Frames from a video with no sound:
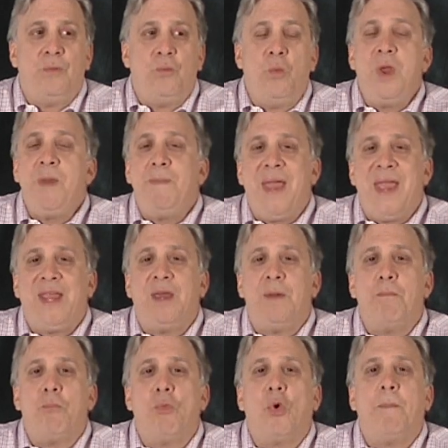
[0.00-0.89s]
We make
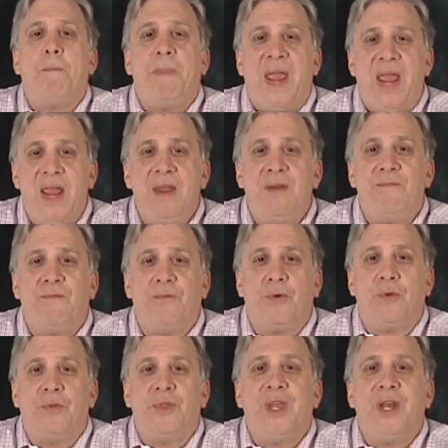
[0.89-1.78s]
it more
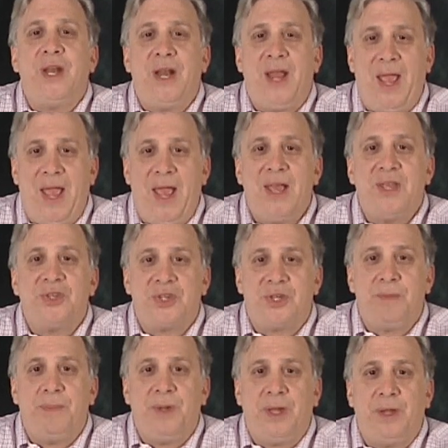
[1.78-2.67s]
painful than it has
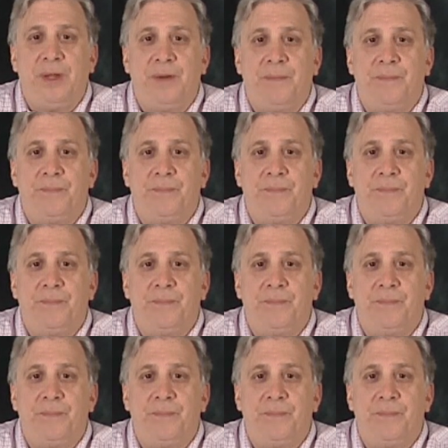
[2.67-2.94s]
to be.